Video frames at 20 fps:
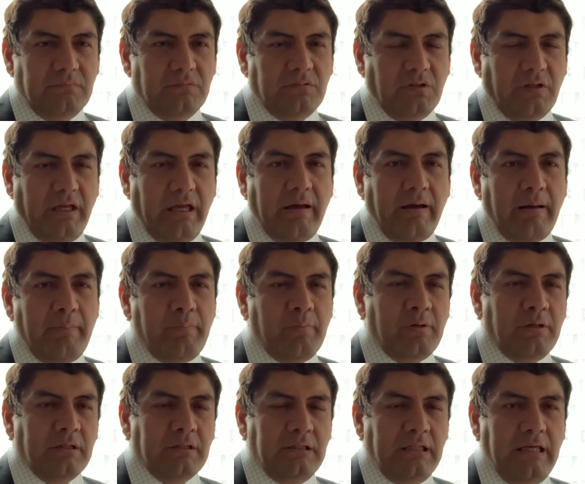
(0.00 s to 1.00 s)
to give,
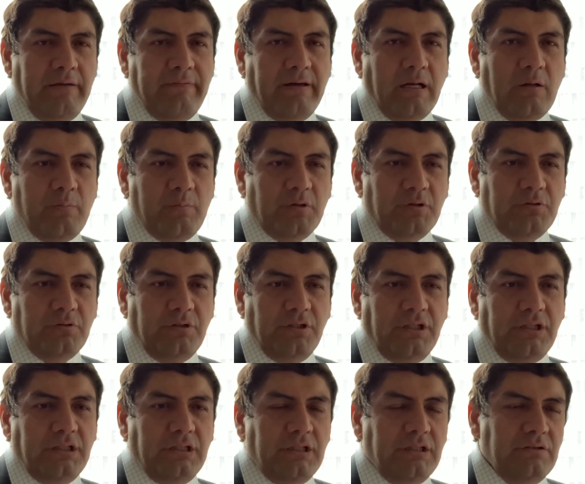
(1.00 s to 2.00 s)
give an
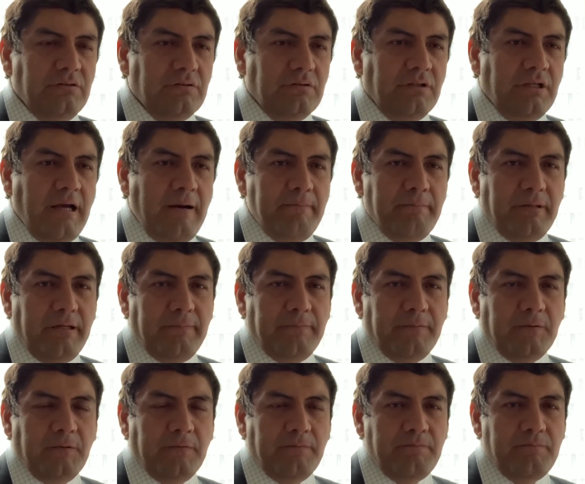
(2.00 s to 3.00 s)
opportunity to young
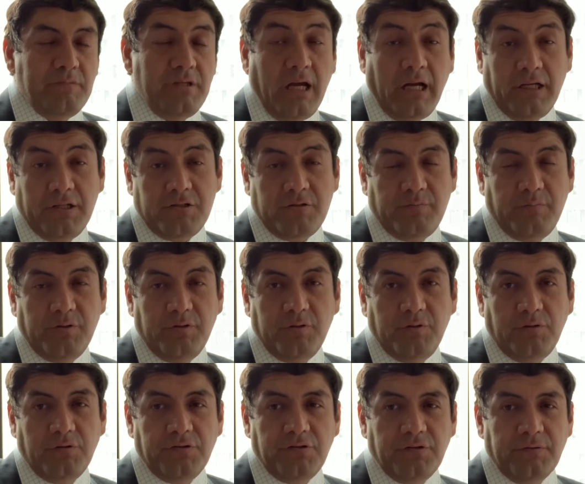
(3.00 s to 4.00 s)
people, young
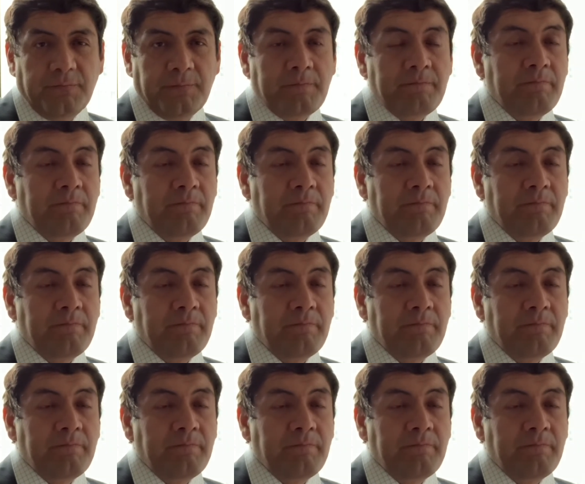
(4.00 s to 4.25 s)
entrepreneurs,